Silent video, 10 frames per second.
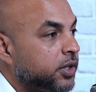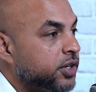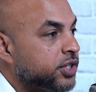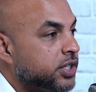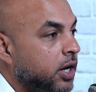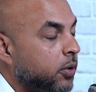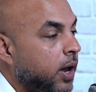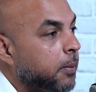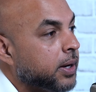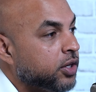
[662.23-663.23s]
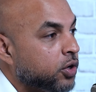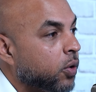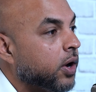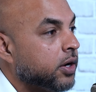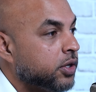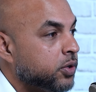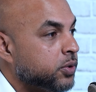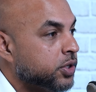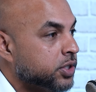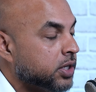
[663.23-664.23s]
in your CRM and you know how to use
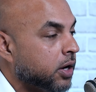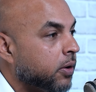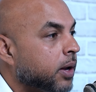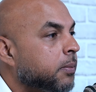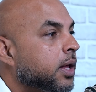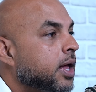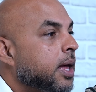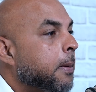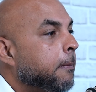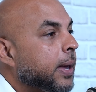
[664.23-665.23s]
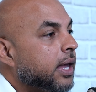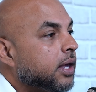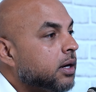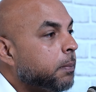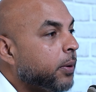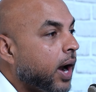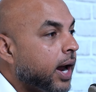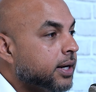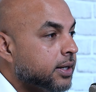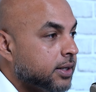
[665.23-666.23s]
your CRM, make it a
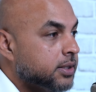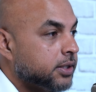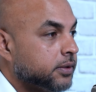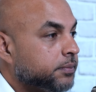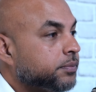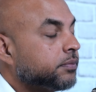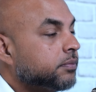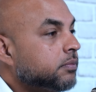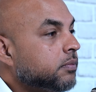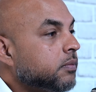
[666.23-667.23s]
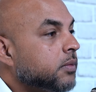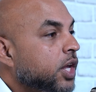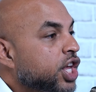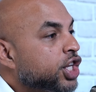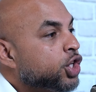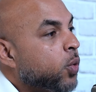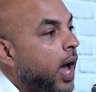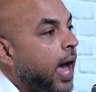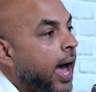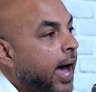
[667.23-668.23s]
practice to
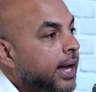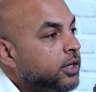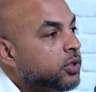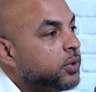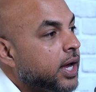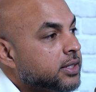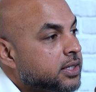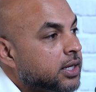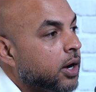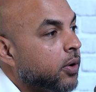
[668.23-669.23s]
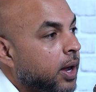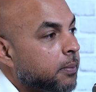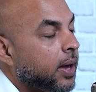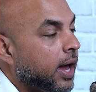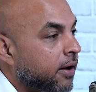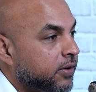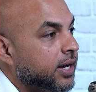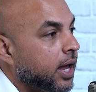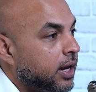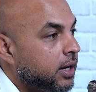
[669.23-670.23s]
add to that CRM every
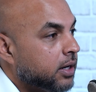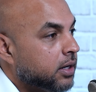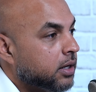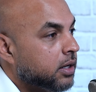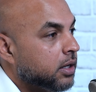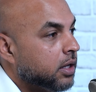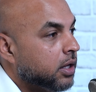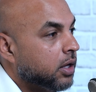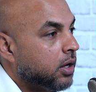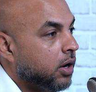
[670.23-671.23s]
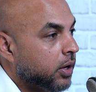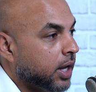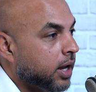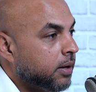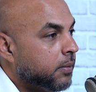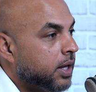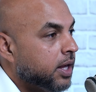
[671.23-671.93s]
day. Okay.